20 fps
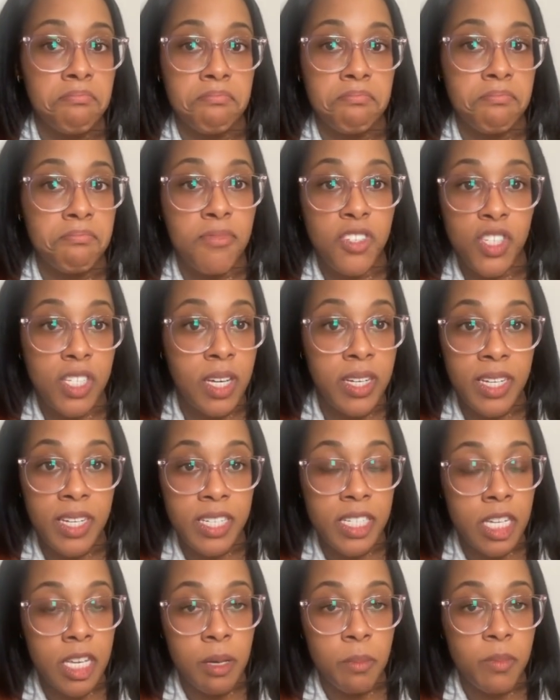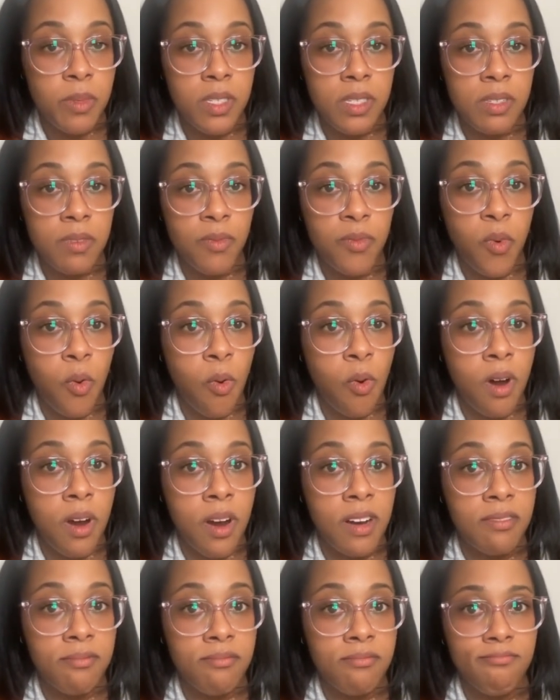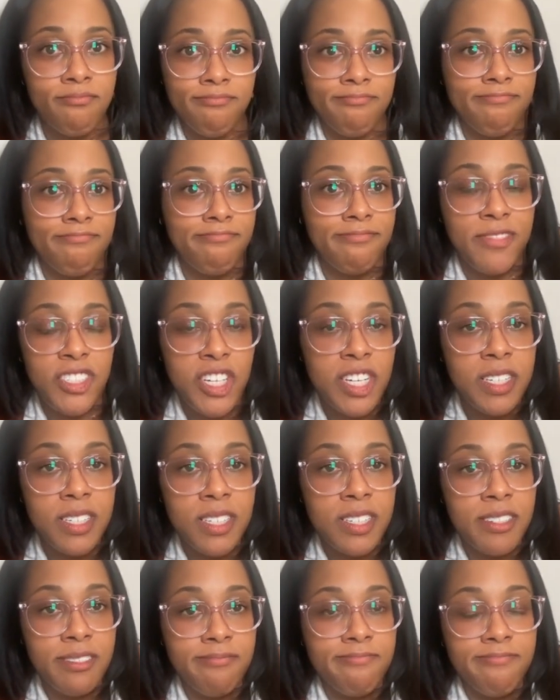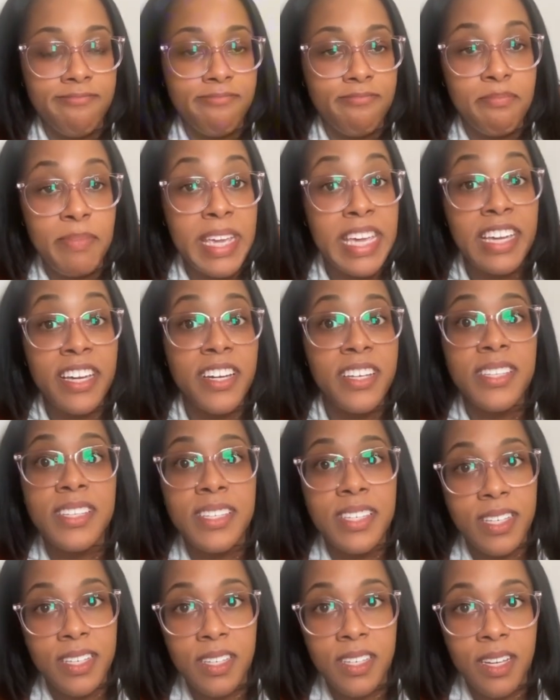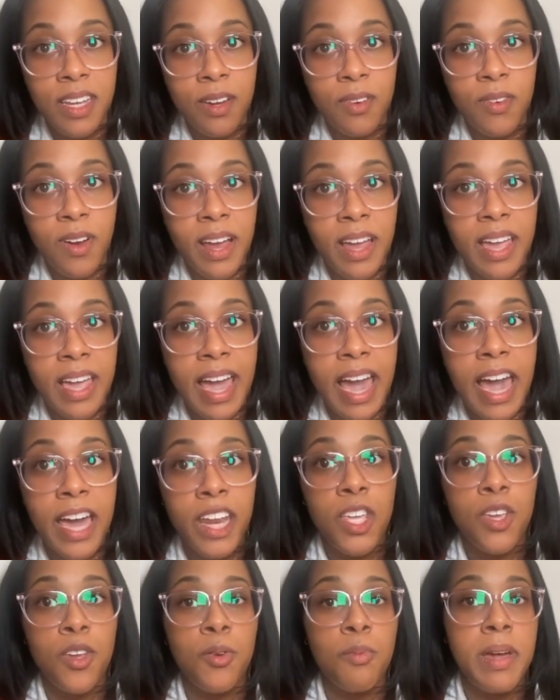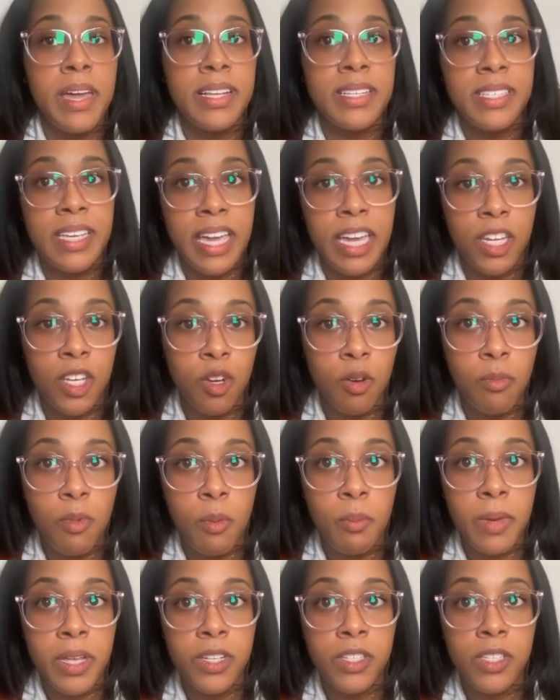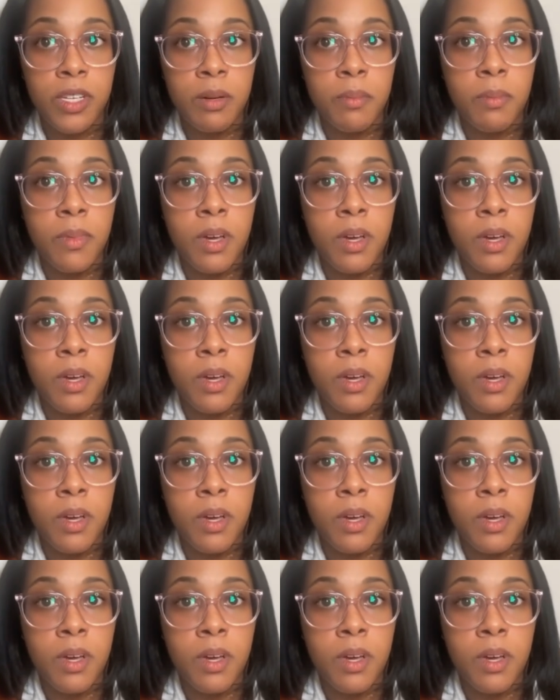study tips for just being consistent, right? How do you maintain your momentum?